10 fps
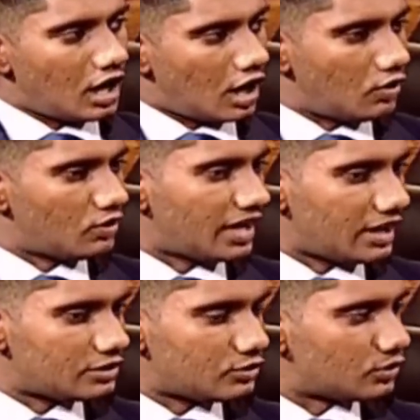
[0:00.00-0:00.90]
How
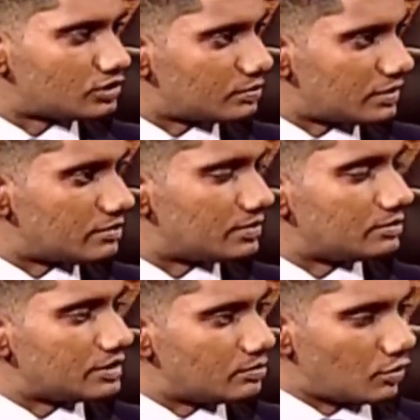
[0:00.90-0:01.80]
can those people
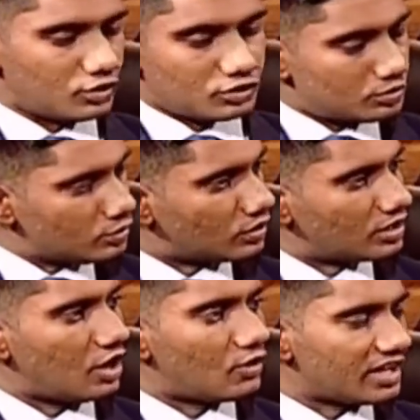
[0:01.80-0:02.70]
be brought to
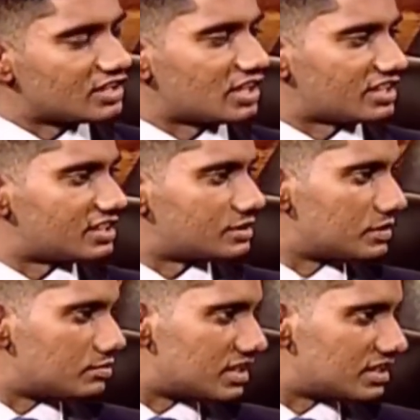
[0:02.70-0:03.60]
book? How can justice
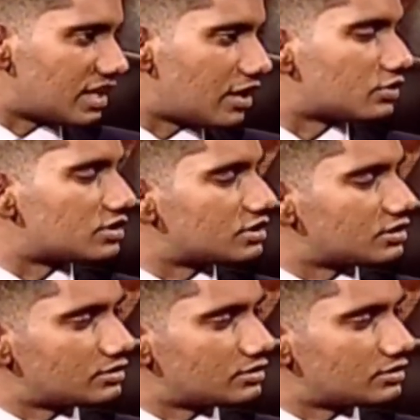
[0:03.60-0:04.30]
be meted out?